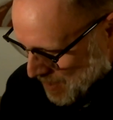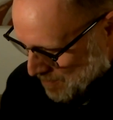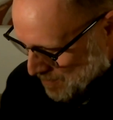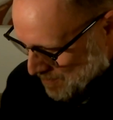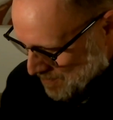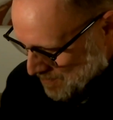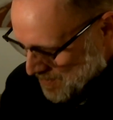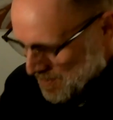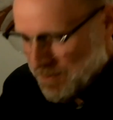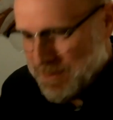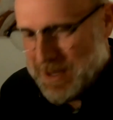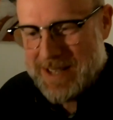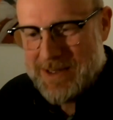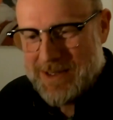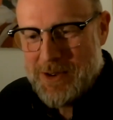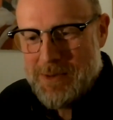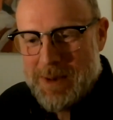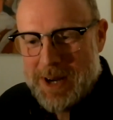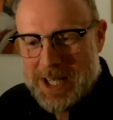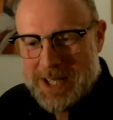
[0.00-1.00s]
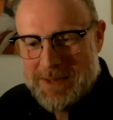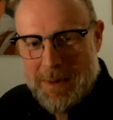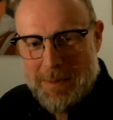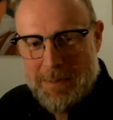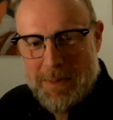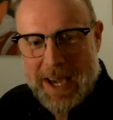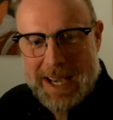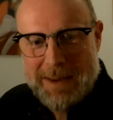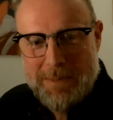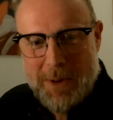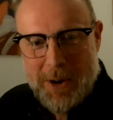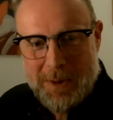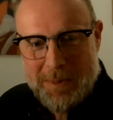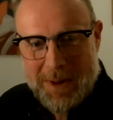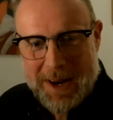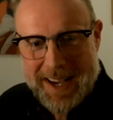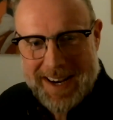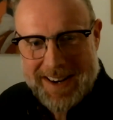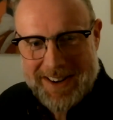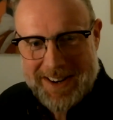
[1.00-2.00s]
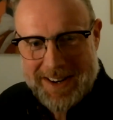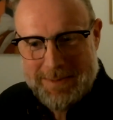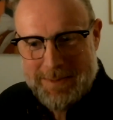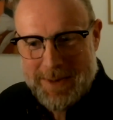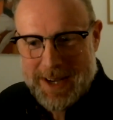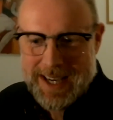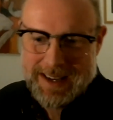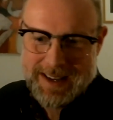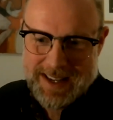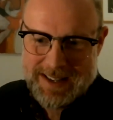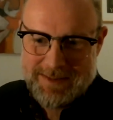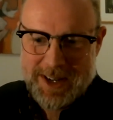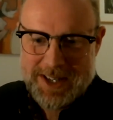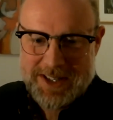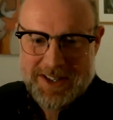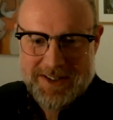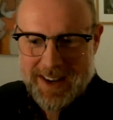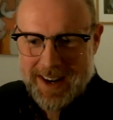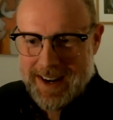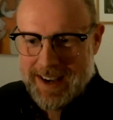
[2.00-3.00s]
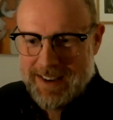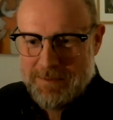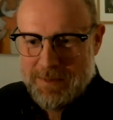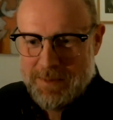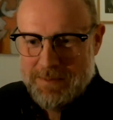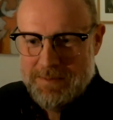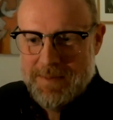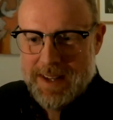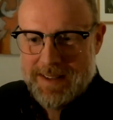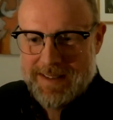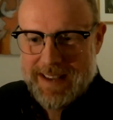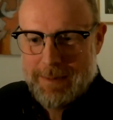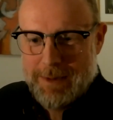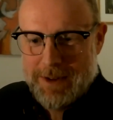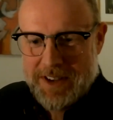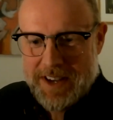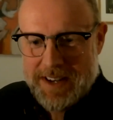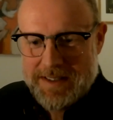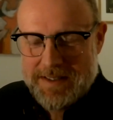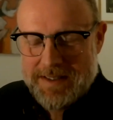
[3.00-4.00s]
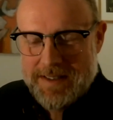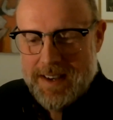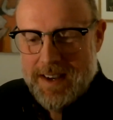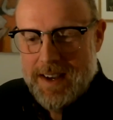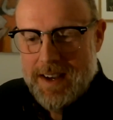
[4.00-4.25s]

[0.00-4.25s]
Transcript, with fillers: to be too much of a ping pong player here, as much as I love table tennis.